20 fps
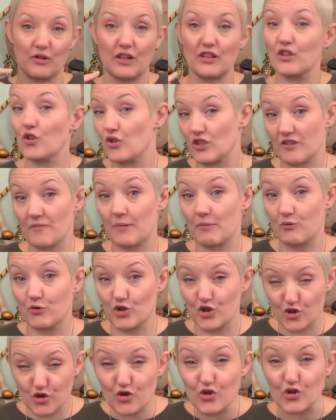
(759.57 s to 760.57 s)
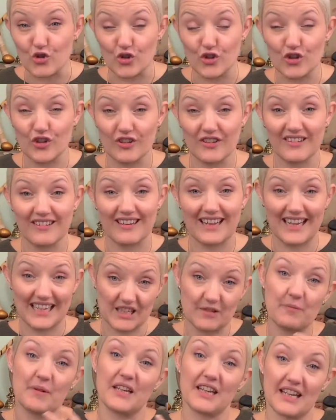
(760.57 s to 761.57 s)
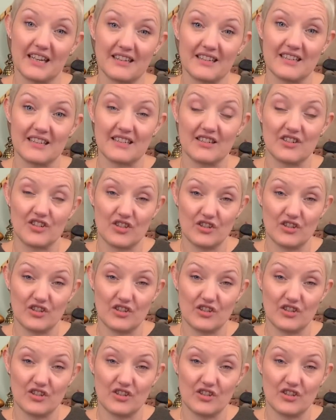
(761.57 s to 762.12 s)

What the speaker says: And lots of people do experience